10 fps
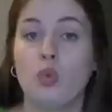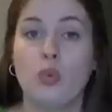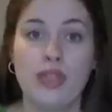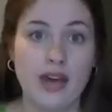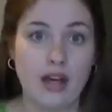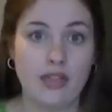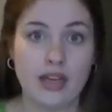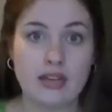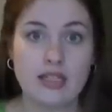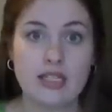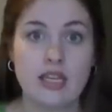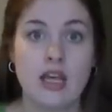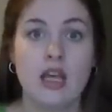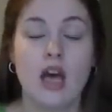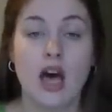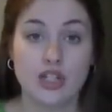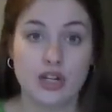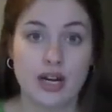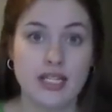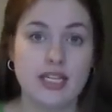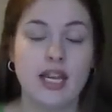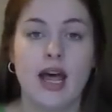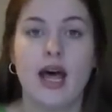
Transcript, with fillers: without this, under it.